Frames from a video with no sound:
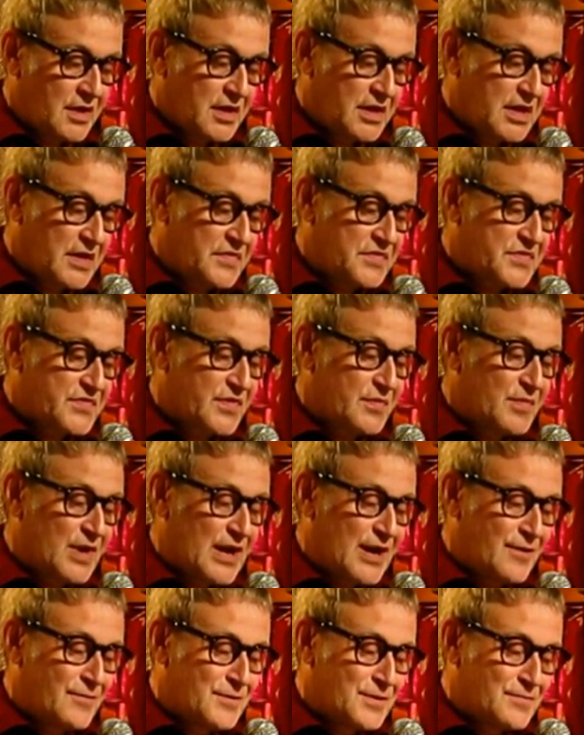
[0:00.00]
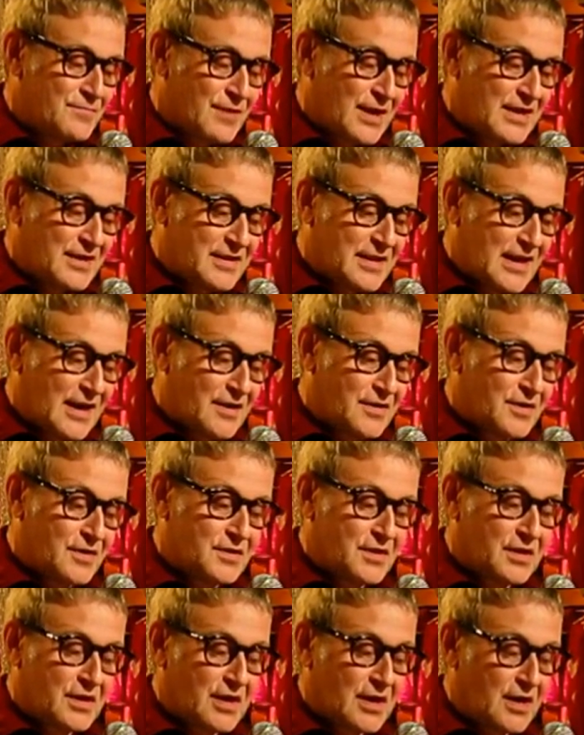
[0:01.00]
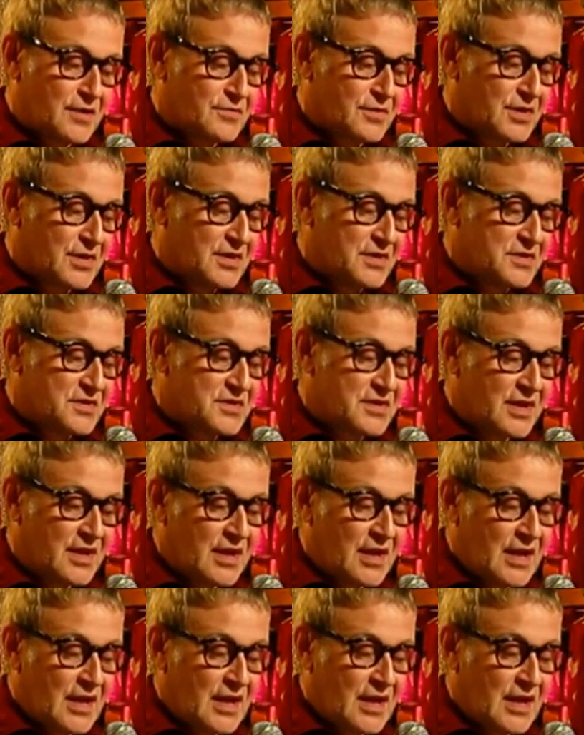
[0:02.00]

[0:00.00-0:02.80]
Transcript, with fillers: Gifts from Herod rained down on the congregants,